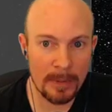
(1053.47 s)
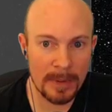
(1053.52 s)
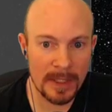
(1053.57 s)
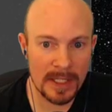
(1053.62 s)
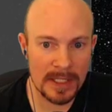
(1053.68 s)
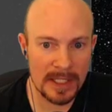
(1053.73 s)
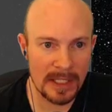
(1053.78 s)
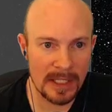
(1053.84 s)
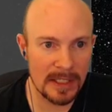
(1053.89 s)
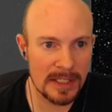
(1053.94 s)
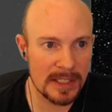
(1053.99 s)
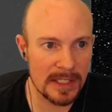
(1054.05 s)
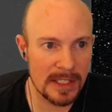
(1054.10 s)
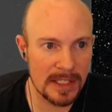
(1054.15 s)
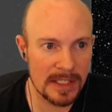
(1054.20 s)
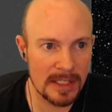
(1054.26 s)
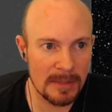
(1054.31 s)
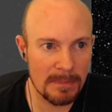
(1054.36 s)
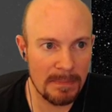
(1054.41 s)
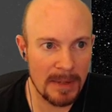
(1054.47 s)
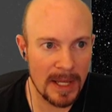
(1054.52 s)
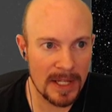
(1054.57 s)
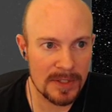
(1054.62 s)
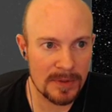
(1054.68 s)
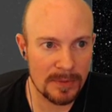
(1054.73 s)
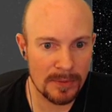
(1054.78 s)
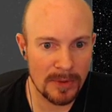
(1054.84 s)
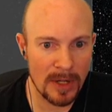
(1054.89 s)
because I listed as the
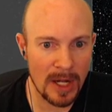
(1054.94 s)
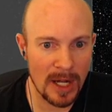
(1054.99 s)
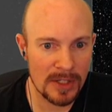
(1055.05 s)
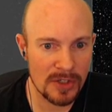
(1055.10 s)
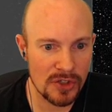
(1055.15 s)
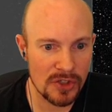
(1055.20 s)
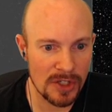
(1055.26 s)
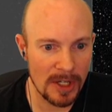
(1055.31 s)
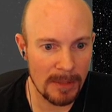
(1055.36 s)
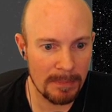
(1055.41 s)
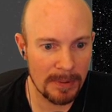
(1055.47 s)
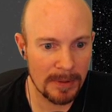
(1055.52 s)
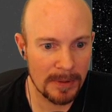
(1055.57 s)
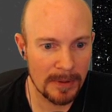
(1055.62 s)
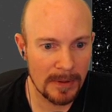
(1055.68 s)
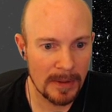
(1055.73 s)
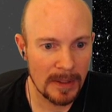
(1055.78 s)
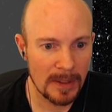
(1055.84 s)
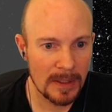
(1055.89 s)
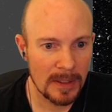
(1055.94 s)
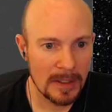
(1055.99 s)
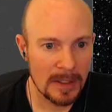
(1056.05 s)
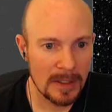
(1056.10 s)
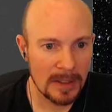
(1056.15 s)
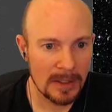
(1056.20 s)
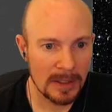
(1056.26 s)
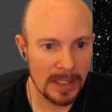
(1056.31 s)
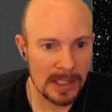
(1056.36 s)
best rock ship.
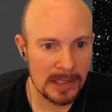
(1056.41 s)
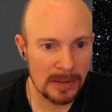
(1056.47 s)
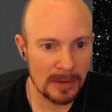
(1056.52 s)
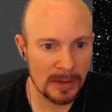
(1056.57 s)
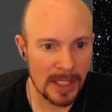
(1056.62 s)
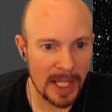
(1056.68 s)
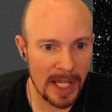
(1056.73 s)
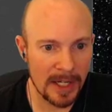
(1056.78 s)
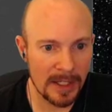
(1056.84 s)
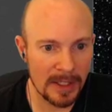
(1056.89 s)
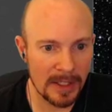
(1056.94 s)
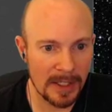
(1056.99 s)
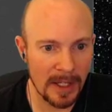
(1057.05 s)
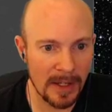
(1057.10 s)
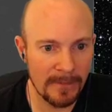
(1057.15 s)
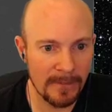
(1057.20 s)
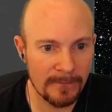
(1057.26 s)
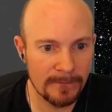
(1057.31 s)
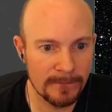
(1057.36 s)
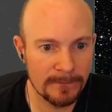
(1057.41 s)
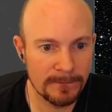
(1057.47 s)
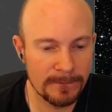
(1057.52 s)
Let's look at it again.